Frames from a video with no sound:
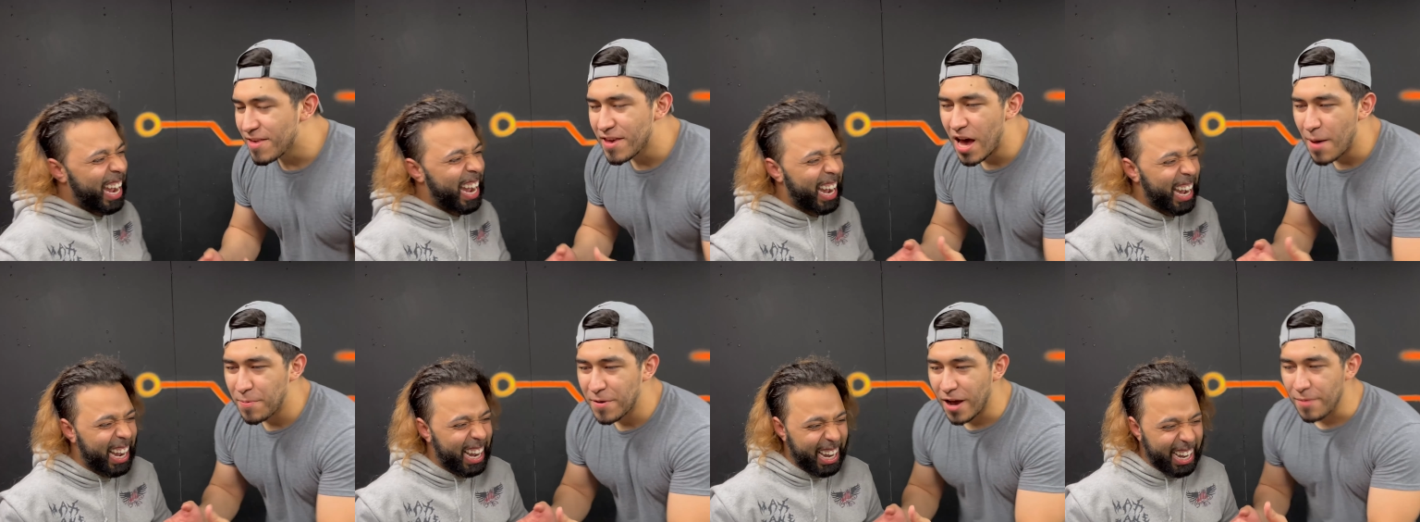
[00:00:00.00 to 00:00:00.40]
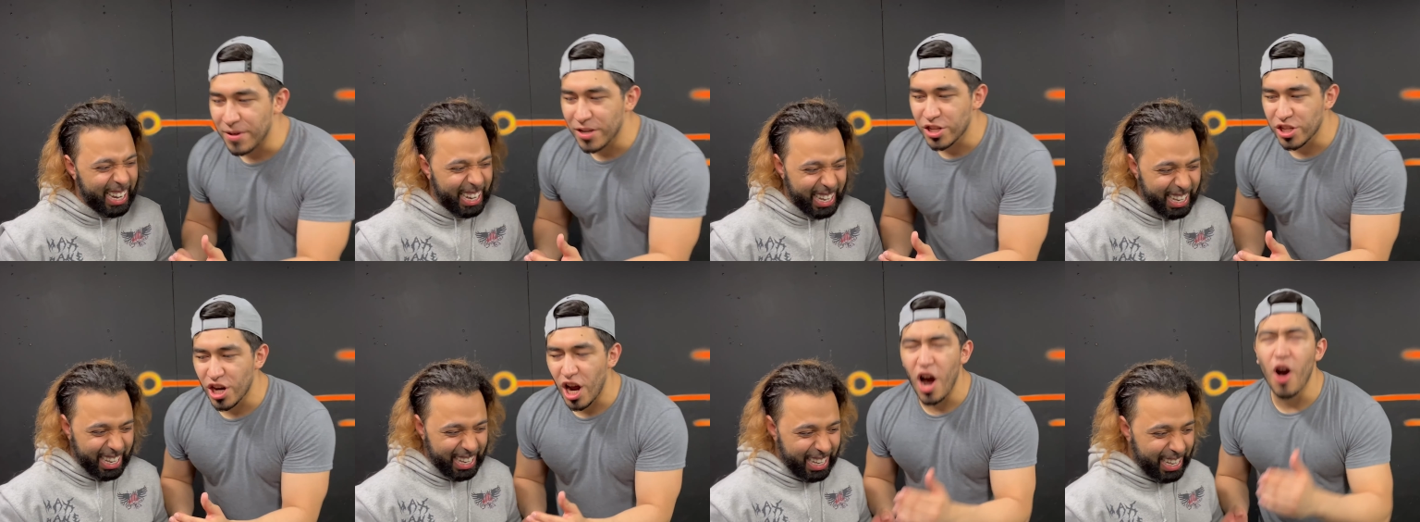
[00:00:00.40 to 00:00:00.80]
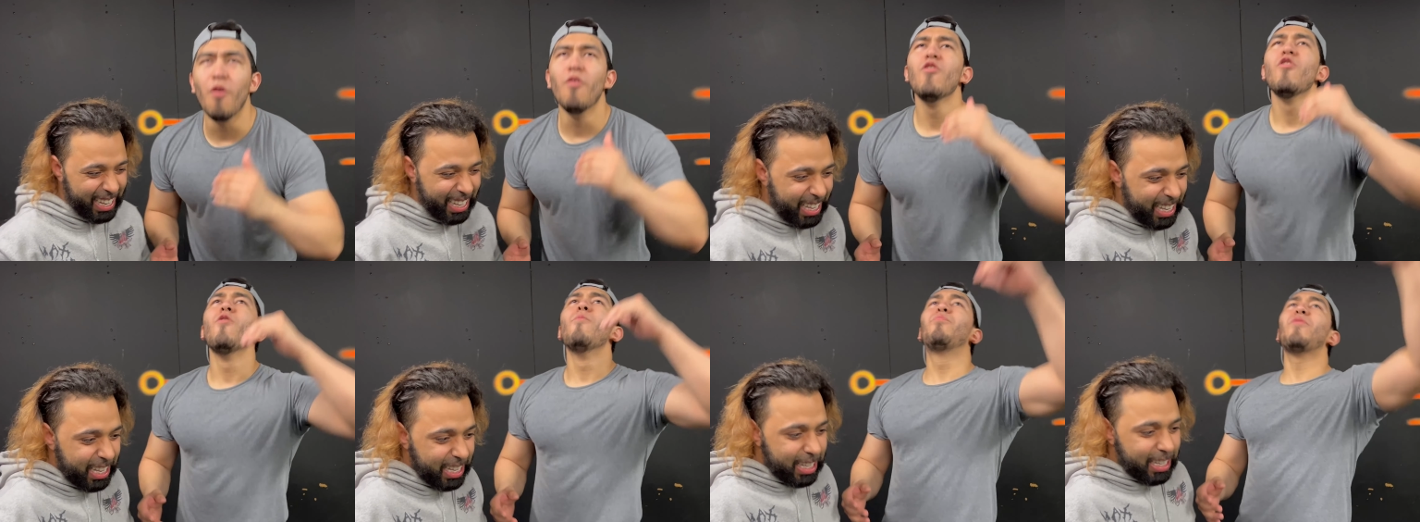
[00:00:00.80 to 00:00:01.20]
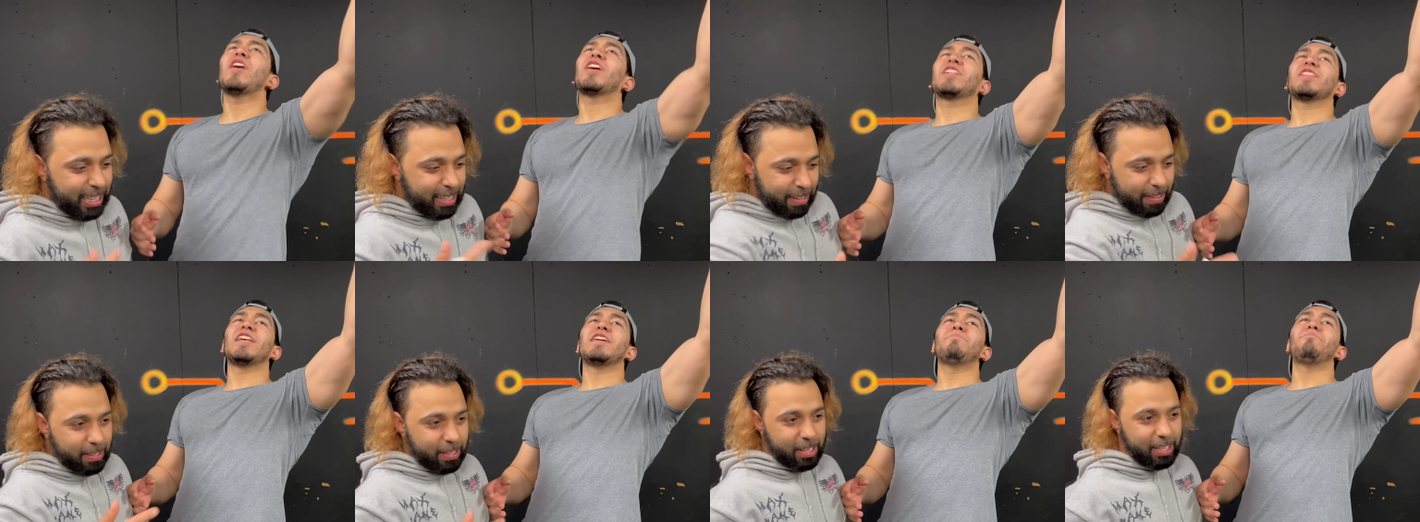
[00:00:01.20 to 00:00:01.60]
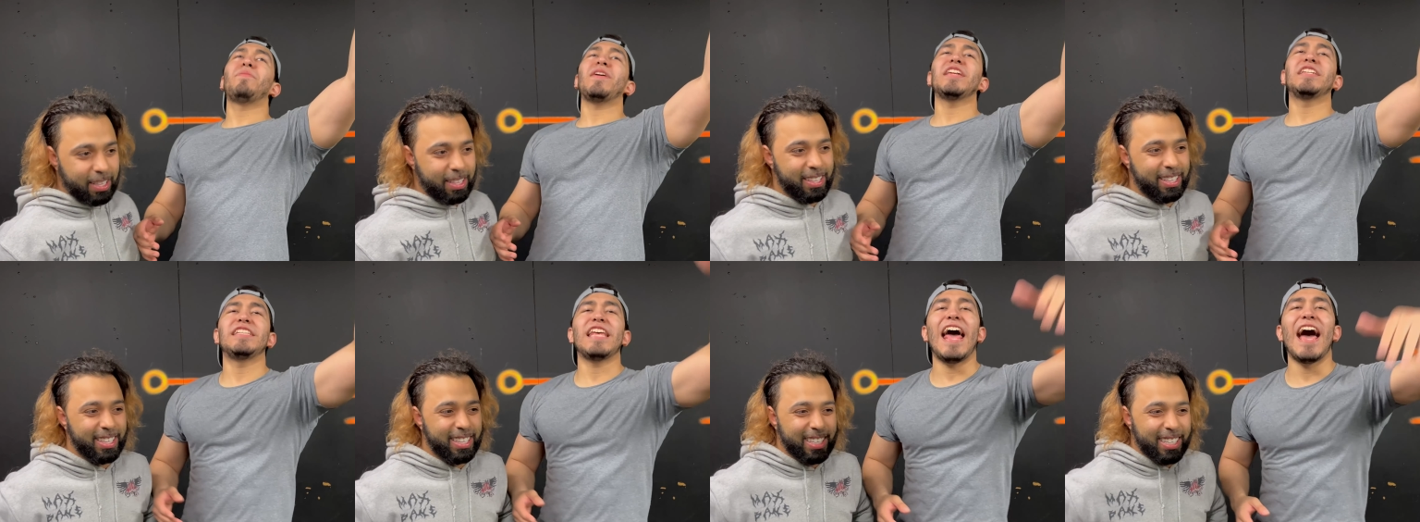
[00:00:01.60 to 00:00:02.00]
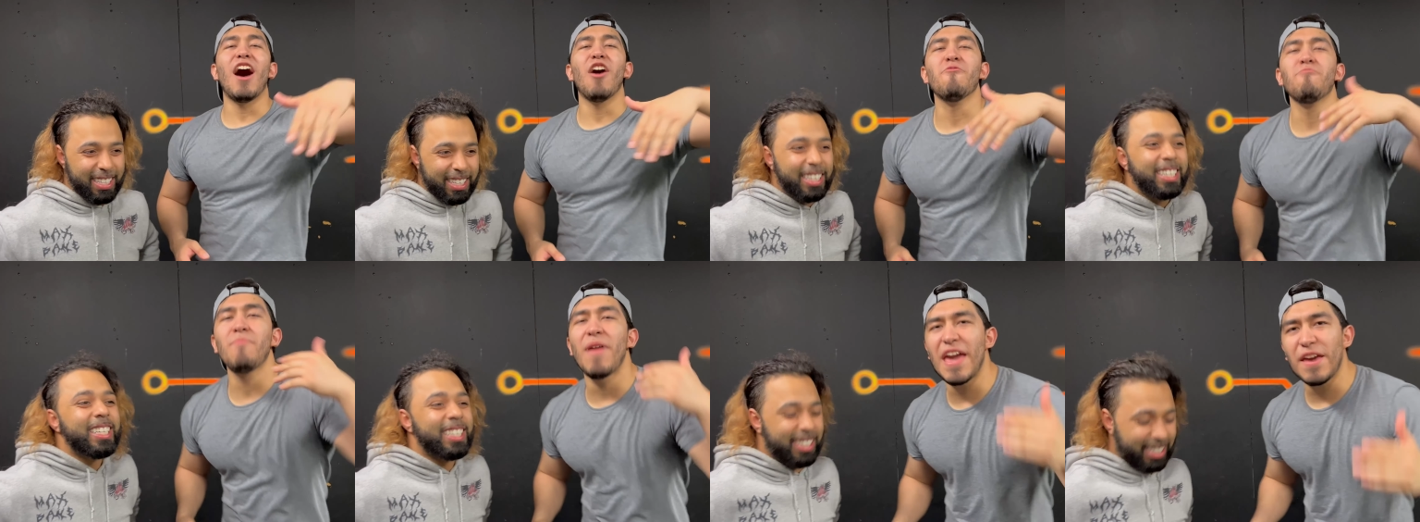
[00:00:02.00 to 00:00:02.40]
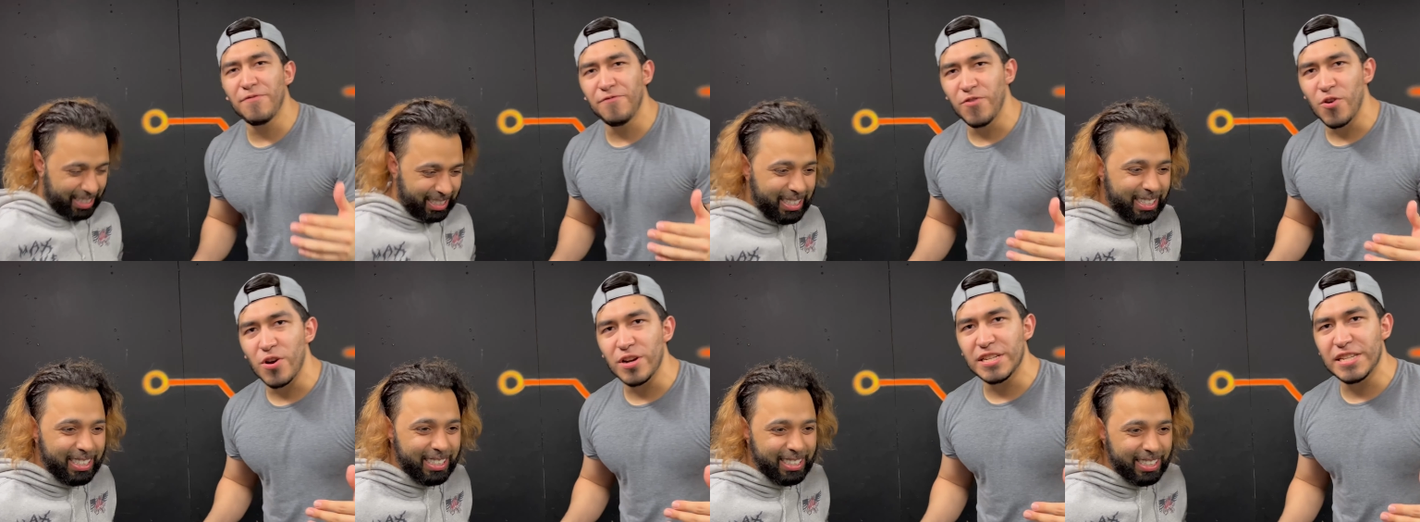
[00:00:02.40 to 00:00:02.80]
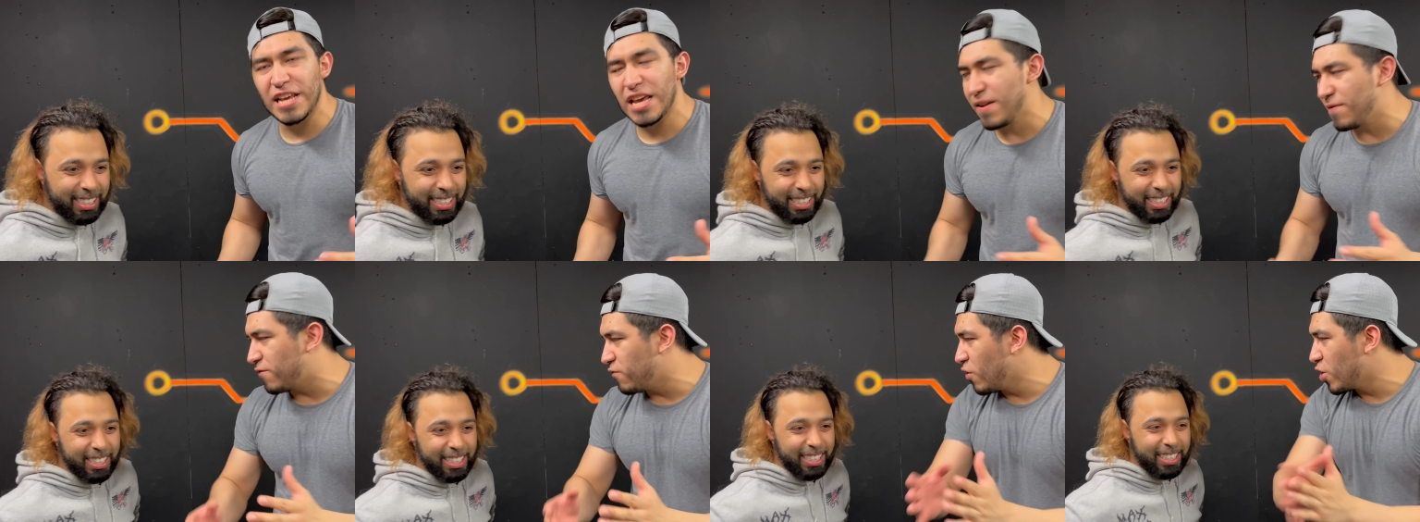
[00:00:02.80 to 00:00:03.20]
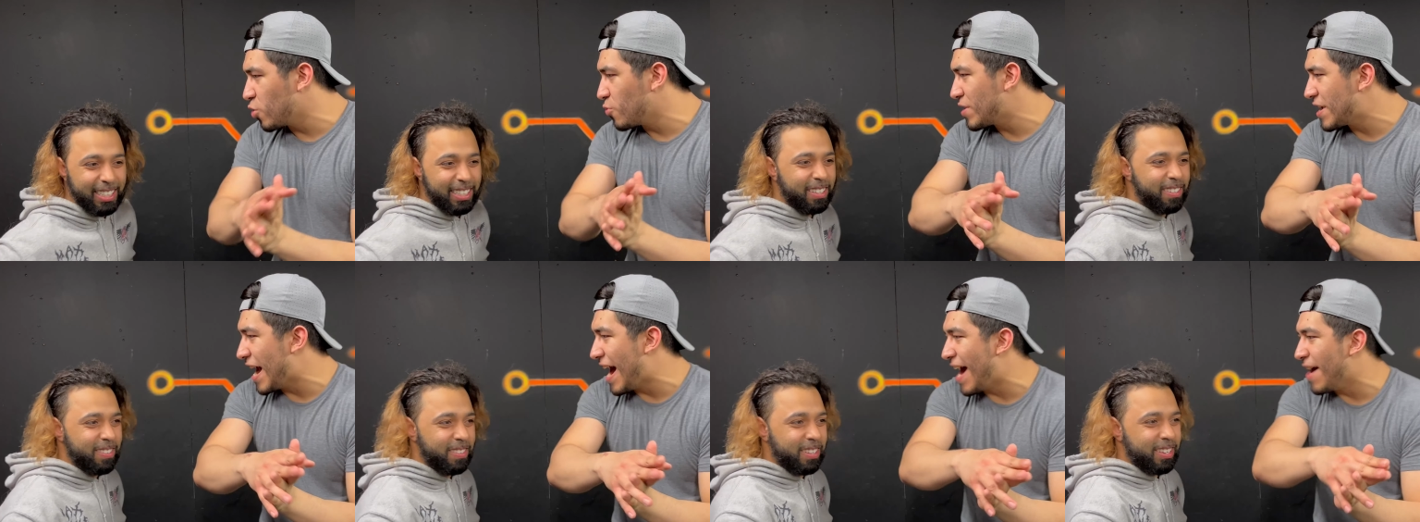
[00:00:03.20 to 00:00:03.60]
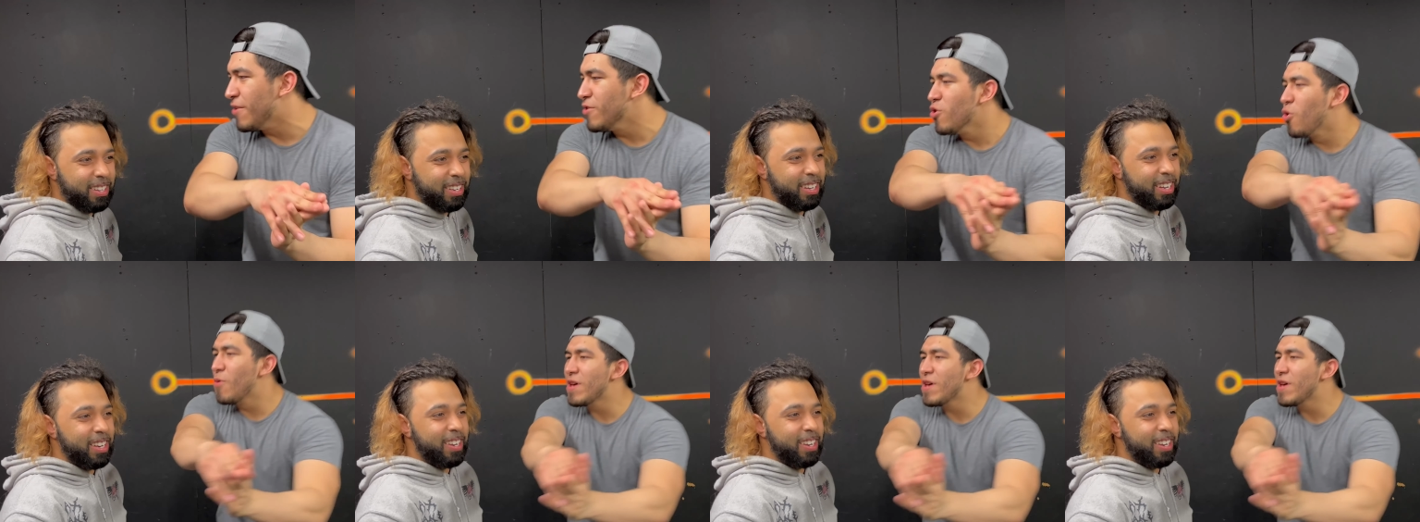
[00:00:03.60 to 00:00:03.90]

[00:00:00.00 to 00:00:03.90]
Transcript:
Speaker 1: the upcoming show. Brooklyn Beatdown, May 14th. What do we got?